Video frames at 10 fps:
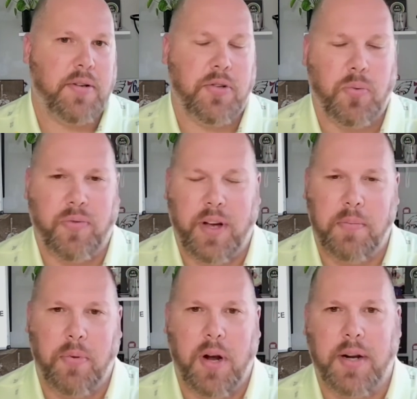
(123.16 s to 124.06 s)
will find
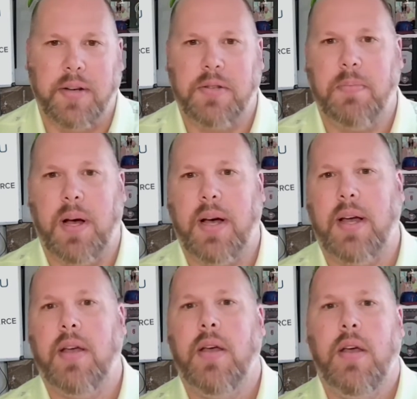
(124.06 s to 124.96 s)
products by
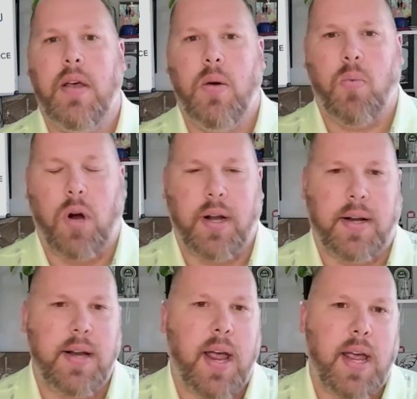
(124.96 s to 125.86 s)
product
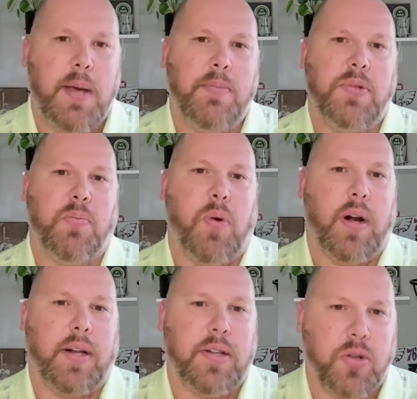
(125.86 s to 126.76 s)
names,
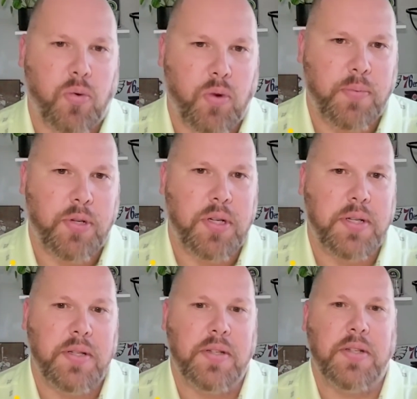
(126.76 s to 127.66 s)
product
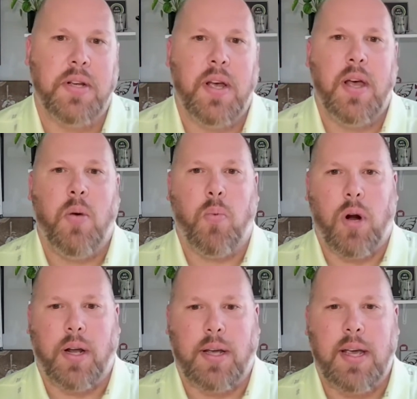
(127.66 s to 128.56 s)
descriptions,
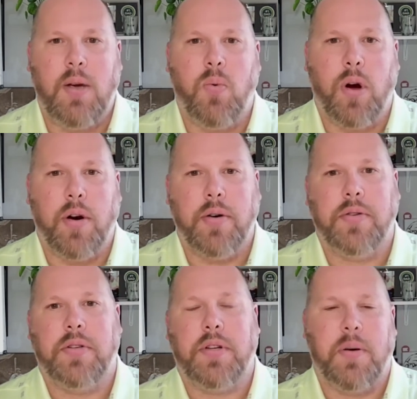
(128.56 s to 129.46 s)
product
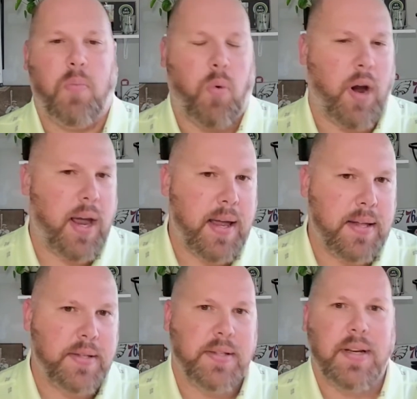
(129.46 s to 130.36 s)
keywords,
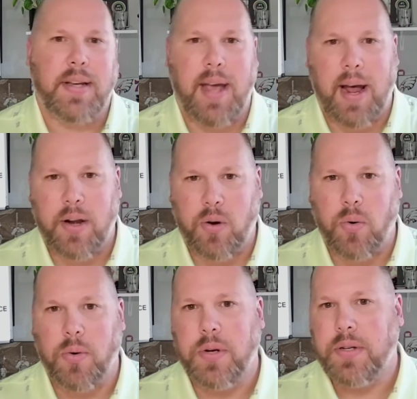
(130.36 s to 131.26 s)
brands,
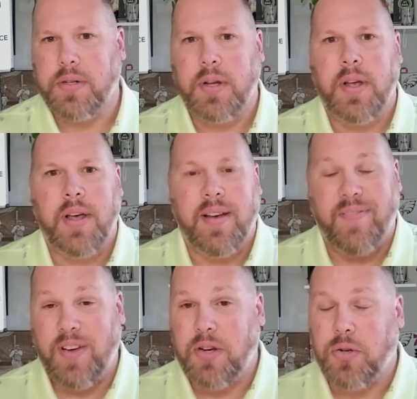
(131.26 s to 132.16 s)
categories,
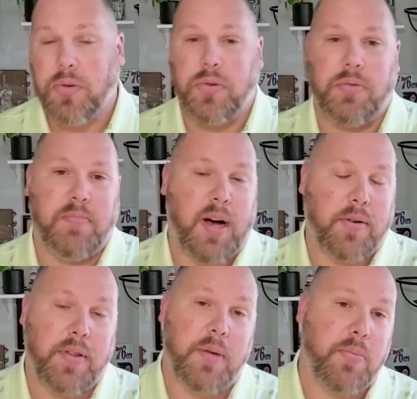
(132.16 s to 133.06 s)
features,
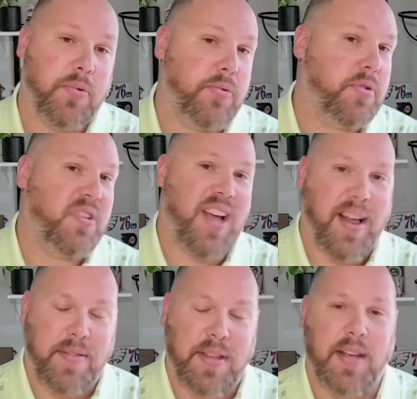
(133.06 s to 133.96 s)
model numbers,
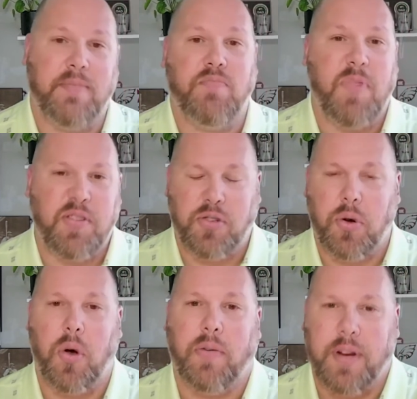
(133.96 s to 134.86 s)
content, and so
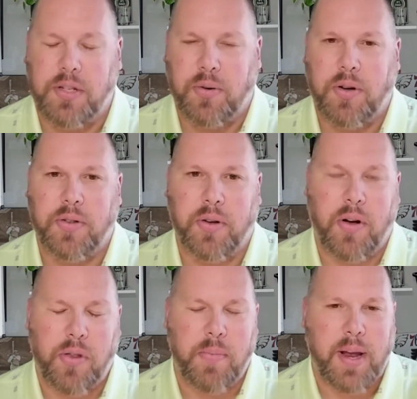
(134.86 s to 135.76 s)
on, right? So
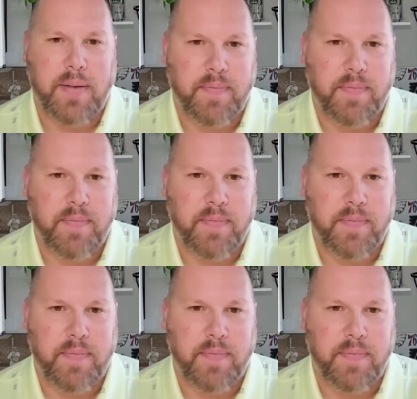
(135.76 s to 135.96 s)
all the main